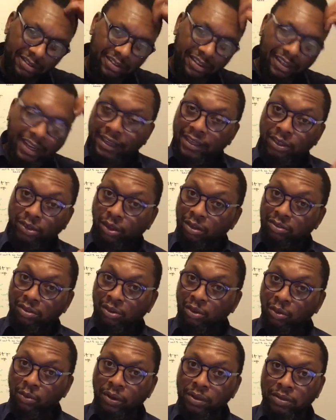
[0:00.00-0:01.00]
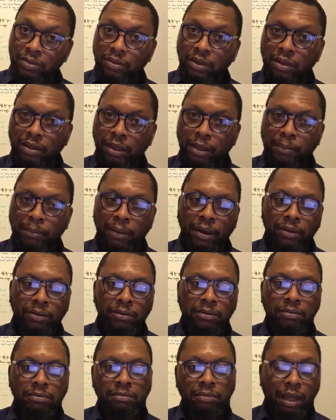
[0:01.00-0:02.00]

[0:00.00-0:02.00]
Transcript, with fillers: like he doesn't know what he's talking about,